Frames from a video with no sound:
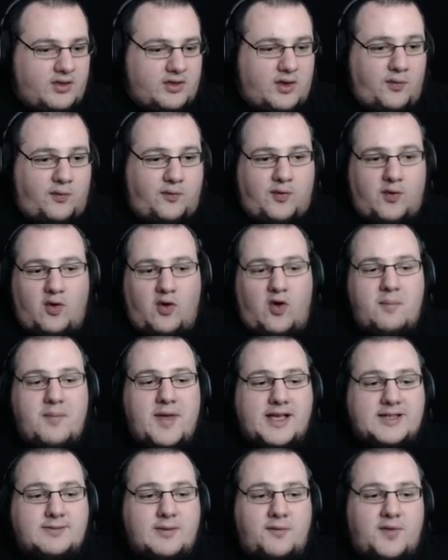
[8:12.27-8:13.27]
The floor
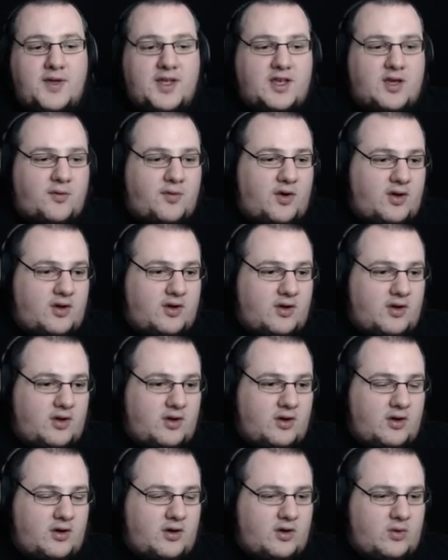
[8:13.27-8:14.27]
makes me think of, oh,
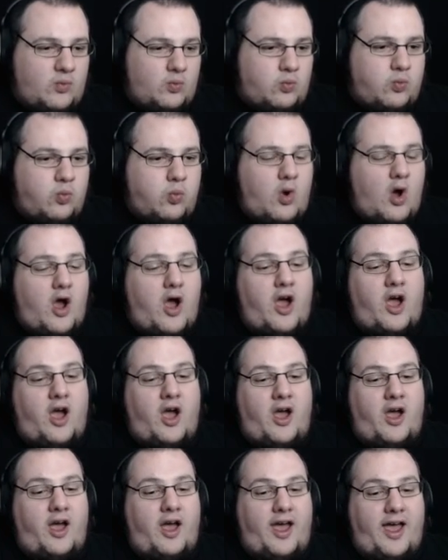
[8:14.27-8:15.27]

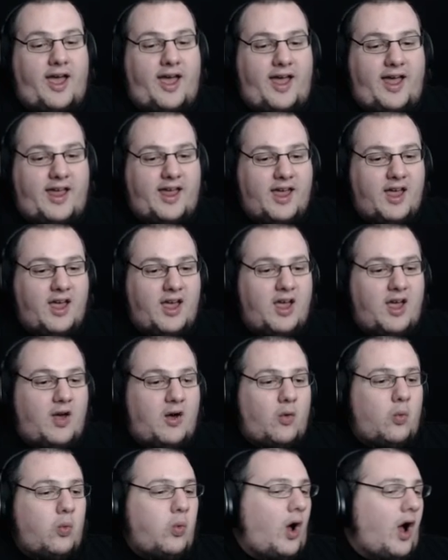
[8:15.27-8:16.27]
hey,
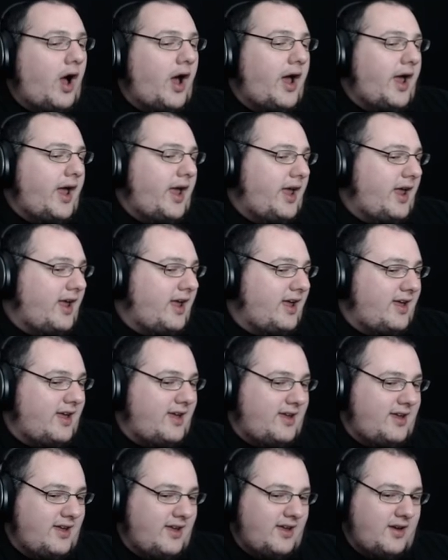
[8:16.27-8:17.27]
why?
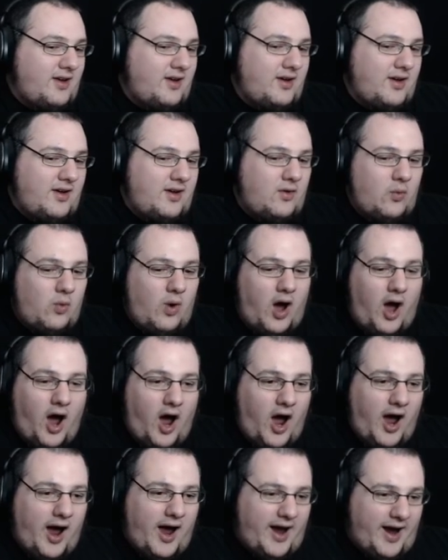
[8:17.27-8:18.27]

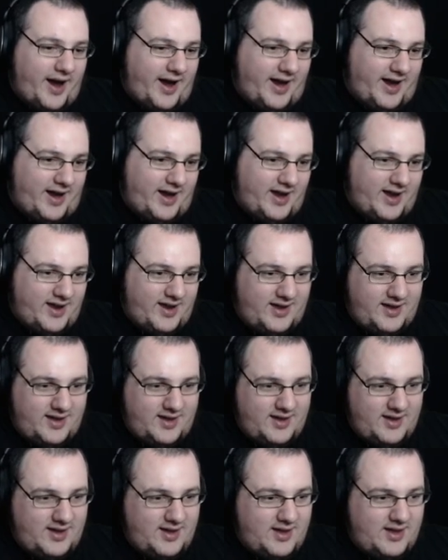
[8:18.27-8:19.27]
Why?
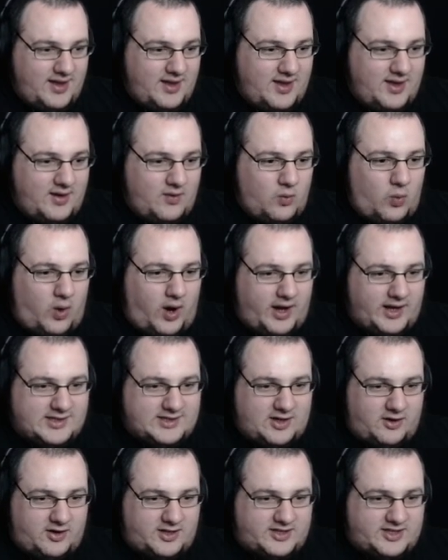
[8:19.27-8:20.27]
Why
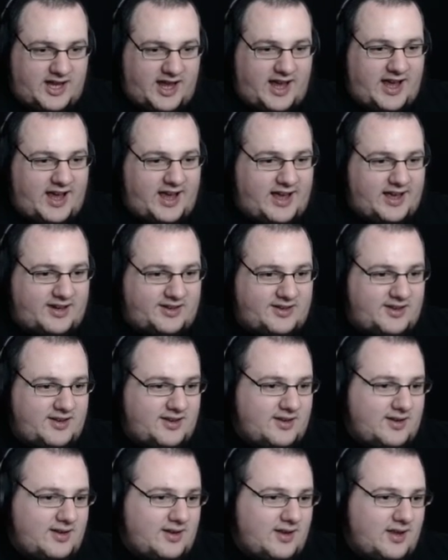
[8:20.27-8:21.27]
so sad?
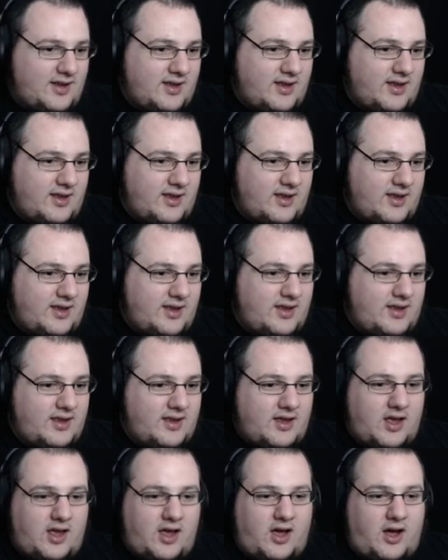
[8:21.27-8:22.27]

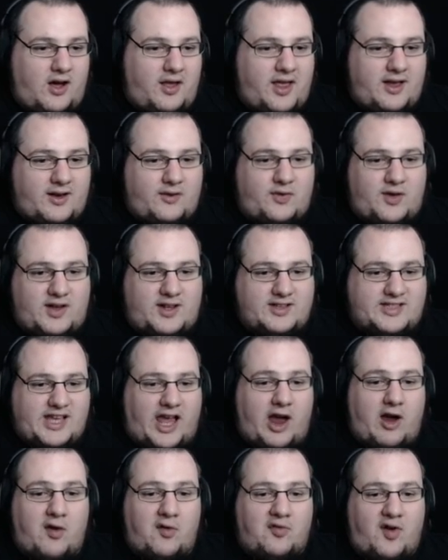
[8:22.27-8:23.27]
Oh, that's fucking
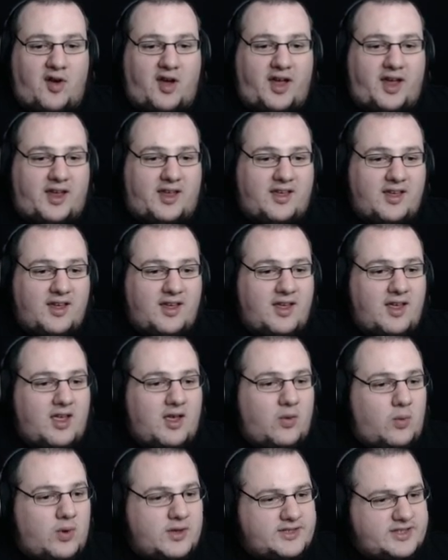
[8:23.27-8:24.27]
terrifying.
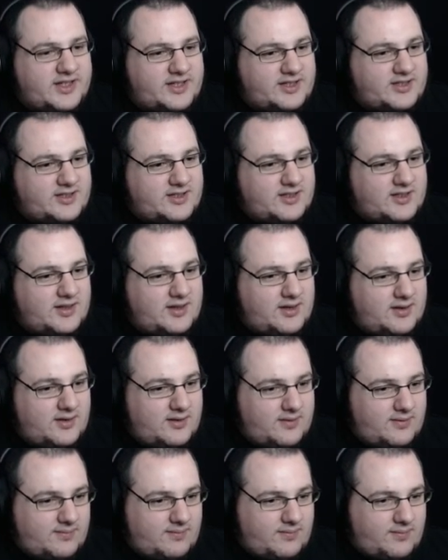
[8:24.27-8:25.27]
What's this?
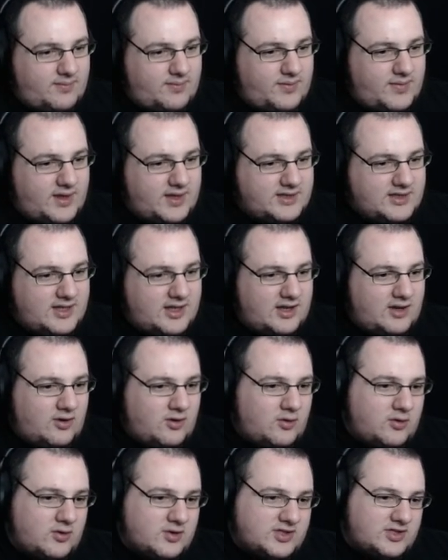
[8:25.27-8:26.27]
It's a
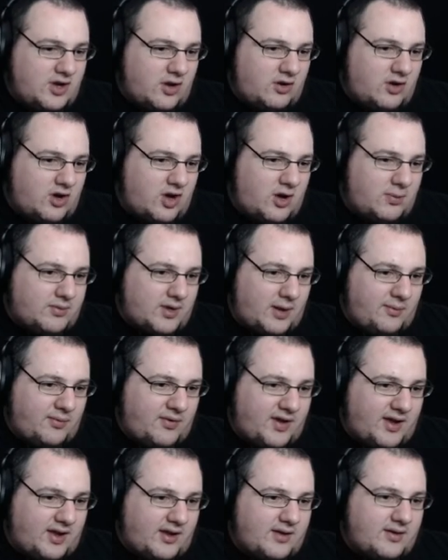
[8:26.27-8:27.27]
little snow globe type
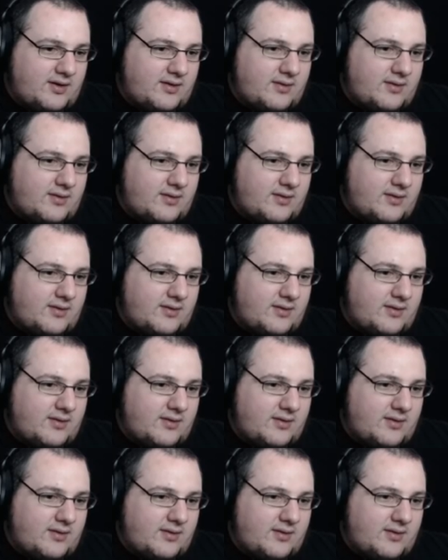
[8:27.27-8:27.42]
thing.